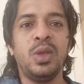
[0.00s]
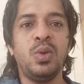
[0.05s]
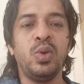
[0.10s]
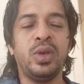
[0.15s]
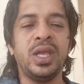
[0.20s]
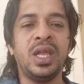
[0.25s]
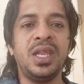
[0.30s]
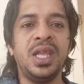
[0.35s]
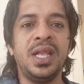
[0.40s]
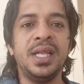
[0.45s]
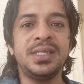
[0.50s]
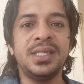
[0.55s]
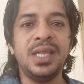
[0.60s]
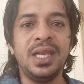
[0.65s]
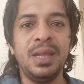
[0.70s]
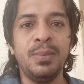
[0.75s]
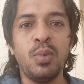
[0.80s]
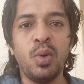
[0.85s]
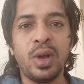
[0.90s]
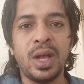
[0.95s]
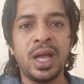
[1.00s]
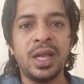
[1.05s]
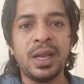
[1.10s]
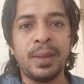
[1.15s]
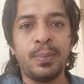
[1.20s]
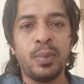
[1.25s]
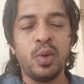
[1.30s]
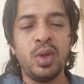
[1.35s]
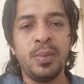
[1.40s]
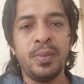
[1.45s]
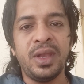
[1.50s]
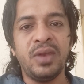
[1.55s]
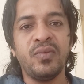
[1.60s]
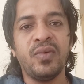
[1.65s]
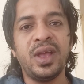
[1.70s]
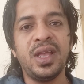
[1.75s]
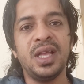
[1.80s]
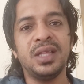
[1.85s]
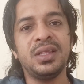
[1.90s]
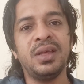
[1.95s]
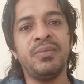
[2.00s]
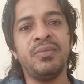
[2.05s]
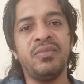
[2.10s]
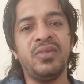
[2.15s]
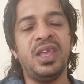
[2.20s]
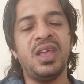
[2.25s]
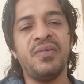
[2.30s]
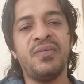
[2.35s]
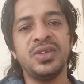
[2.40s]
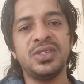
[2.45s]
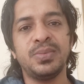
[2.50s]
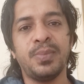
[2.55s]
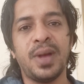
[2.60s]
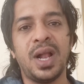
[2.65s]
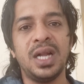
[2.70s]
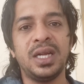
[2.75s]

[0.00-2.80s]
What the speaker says: you can easily book an appointment via the VFS